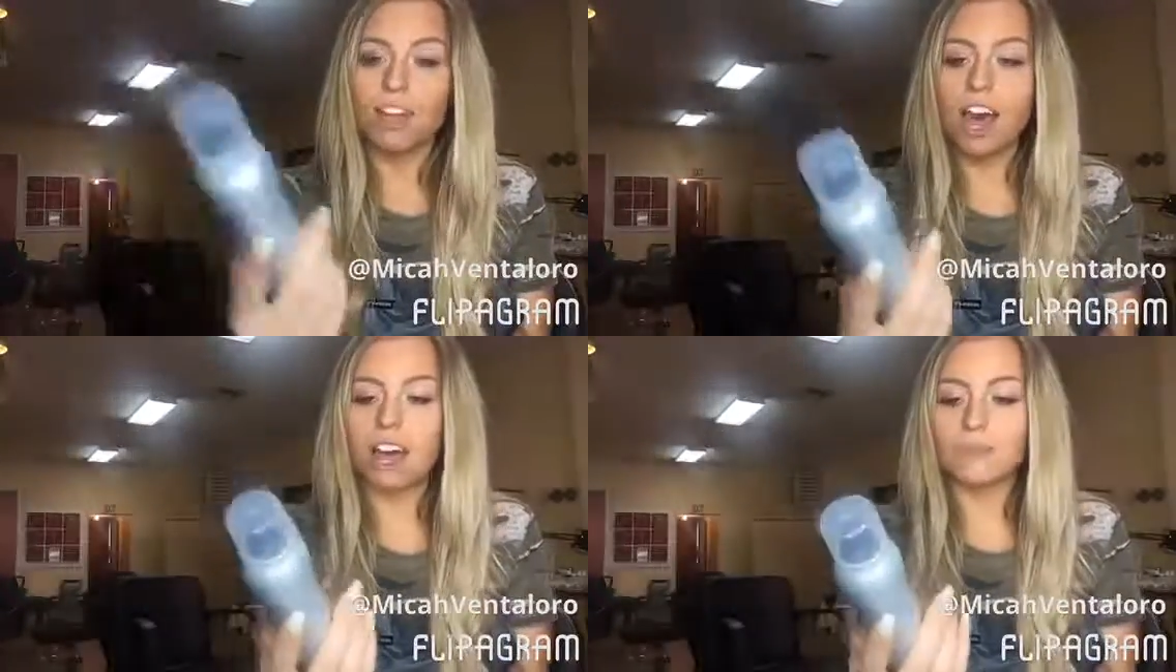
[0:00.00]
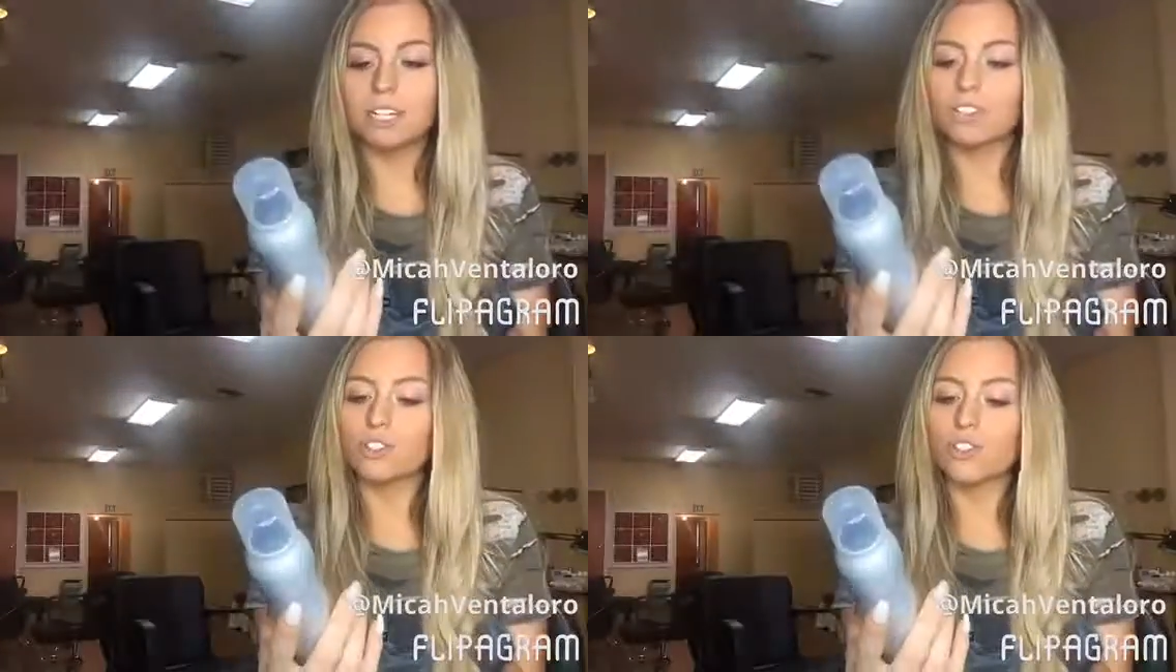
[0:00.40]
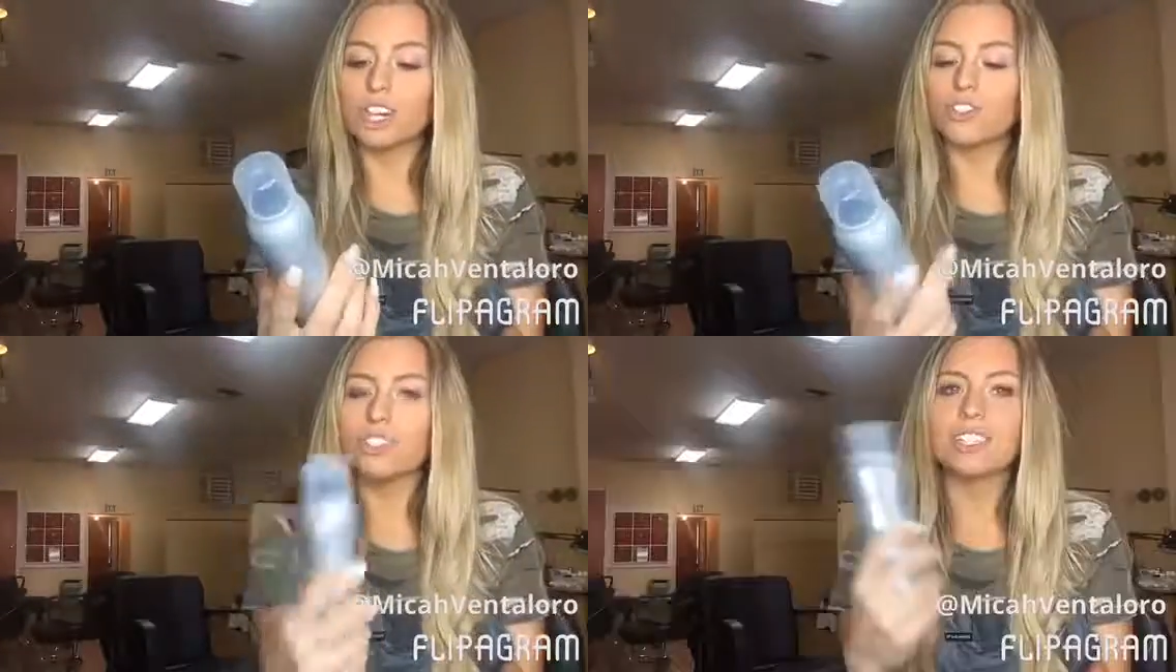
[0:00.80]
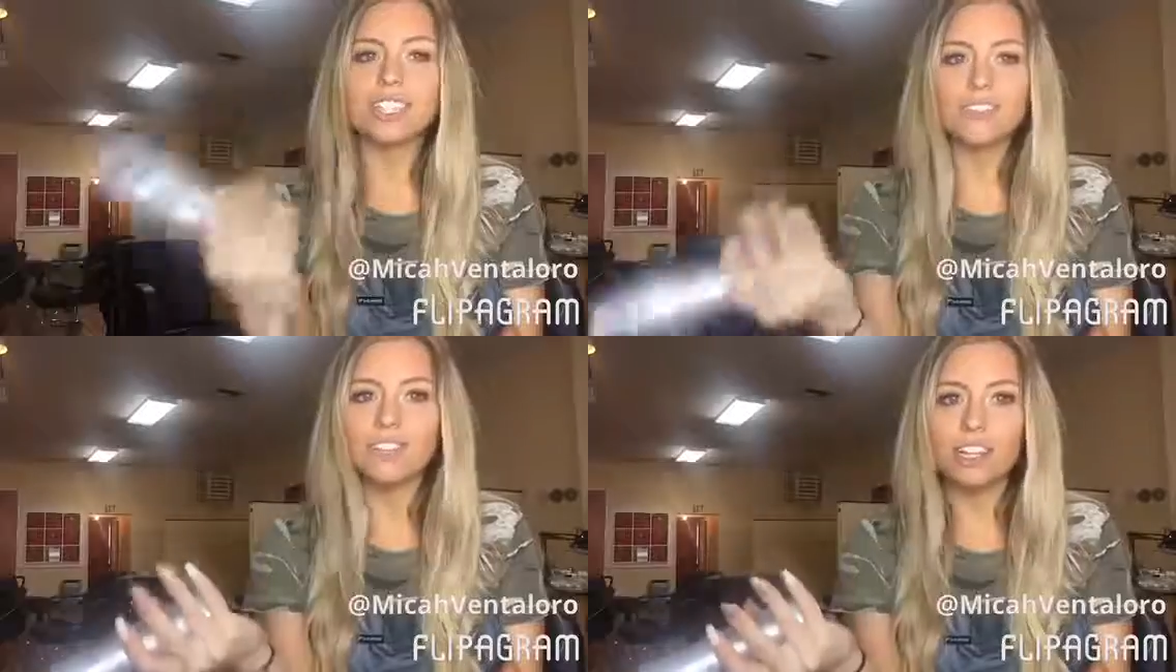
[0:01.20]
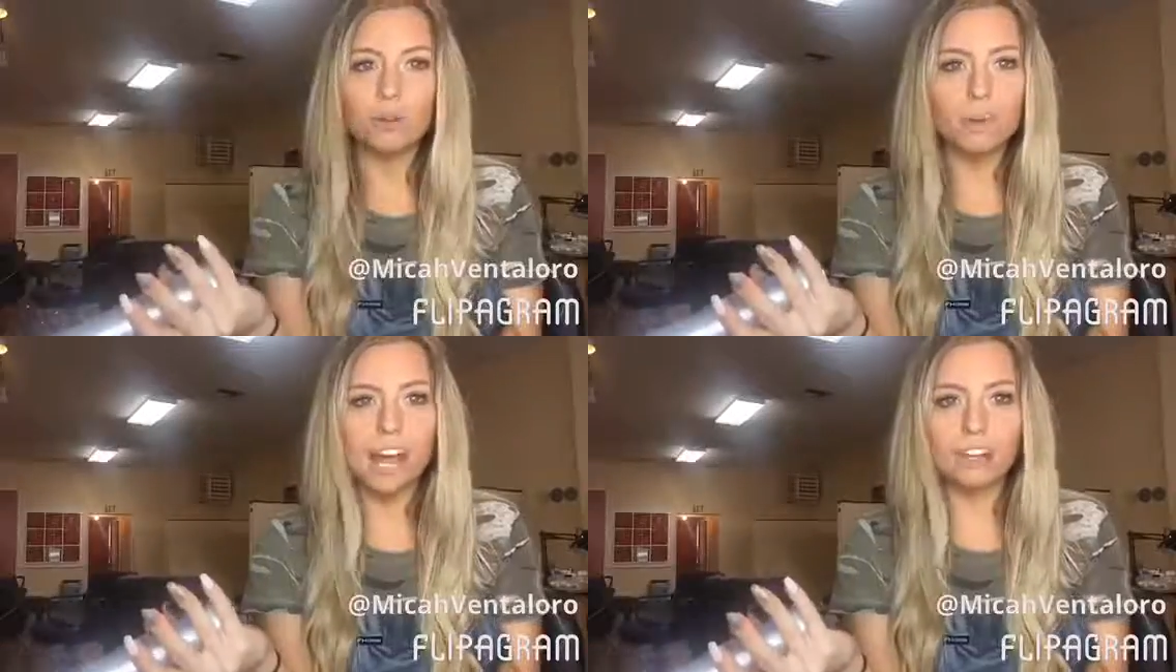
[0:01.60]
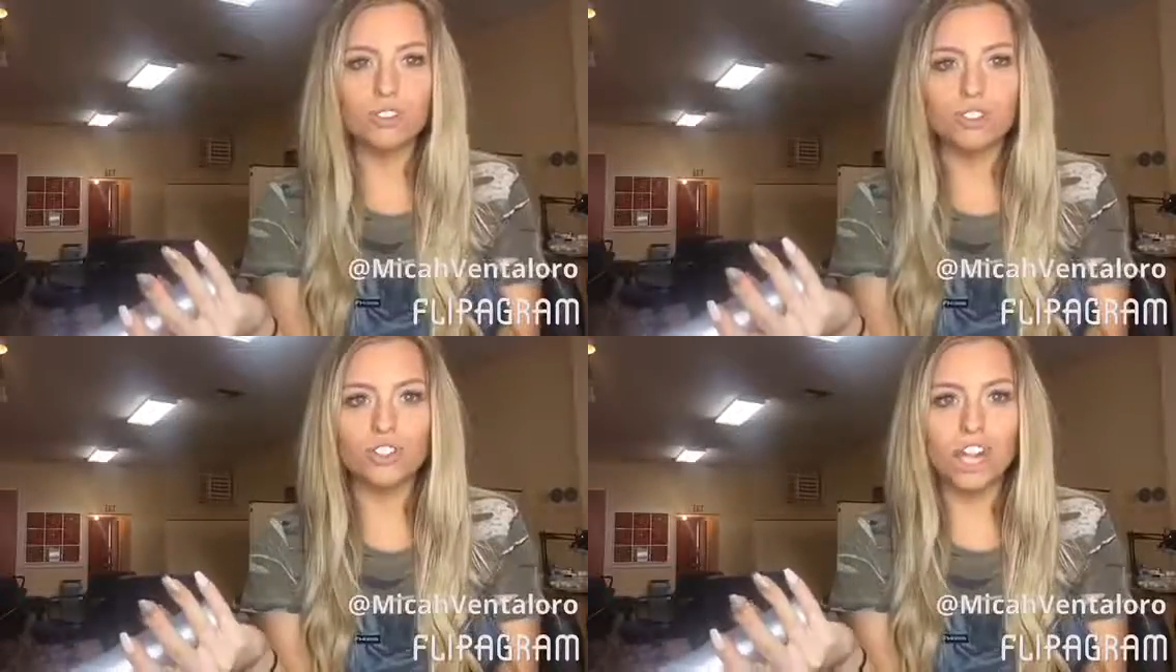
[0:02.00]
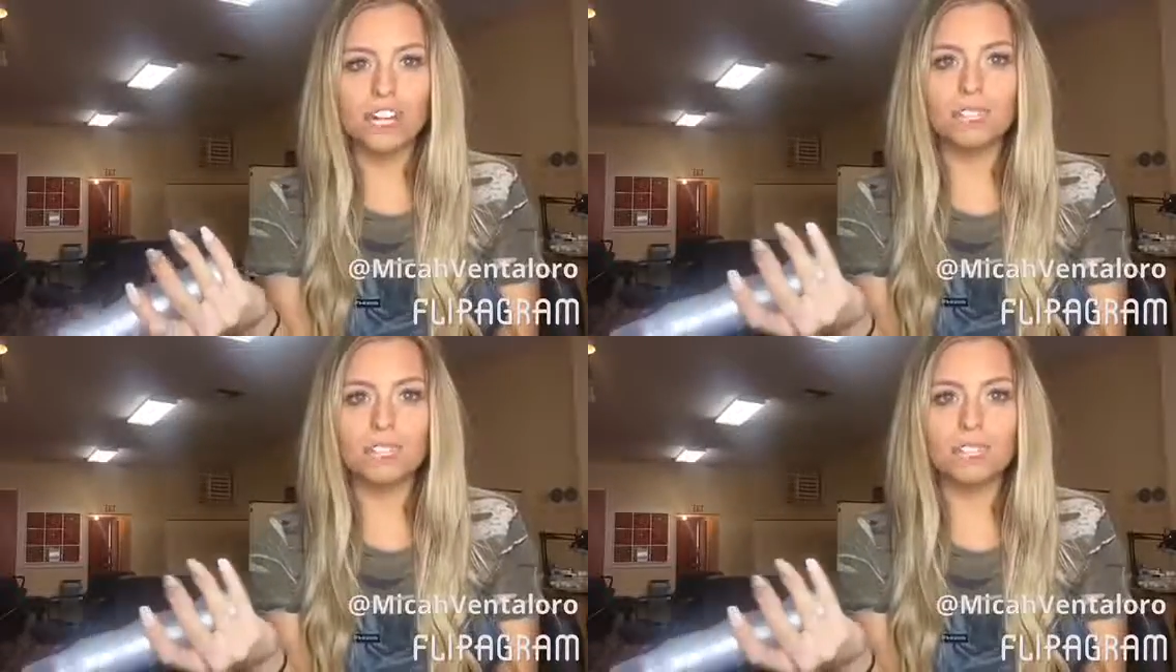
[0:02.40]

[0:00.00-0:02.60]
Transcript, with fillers: Um, it's great just to give a little bit extra shine,